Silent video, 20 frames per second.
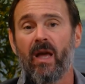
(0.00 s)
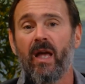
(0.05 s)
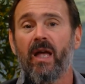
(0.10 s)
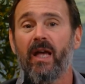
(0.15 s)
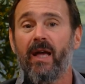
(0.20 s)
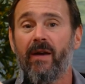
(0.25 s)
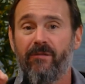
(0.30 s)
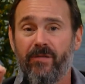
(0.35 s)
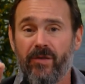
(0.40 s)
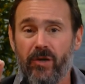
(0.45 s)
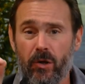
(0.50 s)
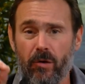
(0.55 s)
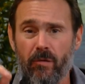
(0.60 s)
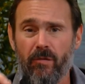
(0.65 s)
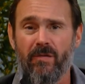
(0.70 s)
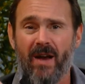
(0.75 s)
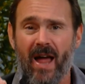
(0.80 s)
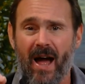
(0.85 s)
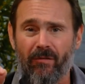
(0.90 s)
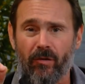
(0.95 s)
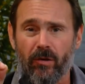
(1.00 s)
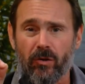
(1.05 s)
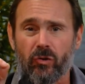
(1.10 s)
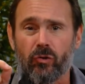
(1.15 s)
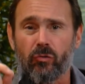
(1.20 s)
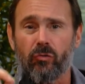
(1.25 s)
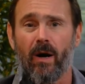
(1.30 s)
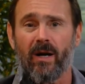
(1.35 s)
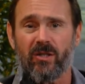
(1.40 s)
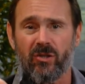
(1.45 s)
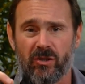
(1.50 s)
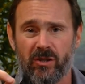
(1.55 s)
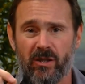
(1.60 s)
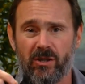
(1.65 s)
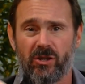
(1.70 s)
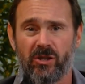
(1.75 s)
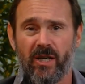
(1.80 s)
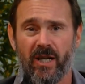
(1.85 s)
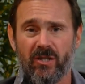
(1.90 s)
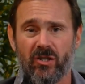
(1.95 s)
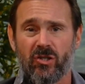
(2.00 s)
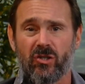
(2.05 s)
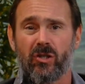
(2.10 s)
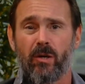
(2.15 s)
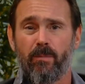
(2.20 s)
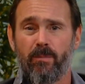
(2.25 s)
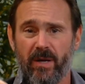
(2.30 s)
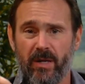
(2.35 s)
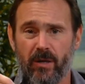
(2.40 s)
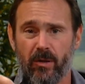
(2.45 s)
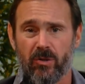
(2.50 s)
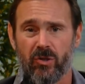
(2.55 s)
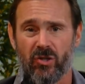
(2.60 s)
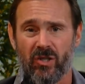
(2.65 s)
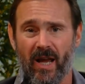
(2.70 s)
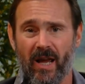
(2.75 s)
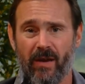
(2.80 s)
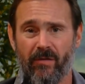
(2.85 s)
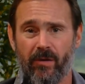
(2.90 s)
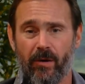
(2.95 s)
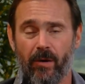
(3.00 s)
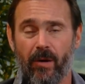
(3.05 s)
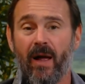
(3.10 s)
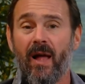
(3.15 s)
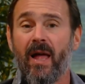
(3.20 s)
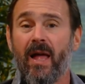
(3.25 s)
If you've never trusted Jesus to be your Savior,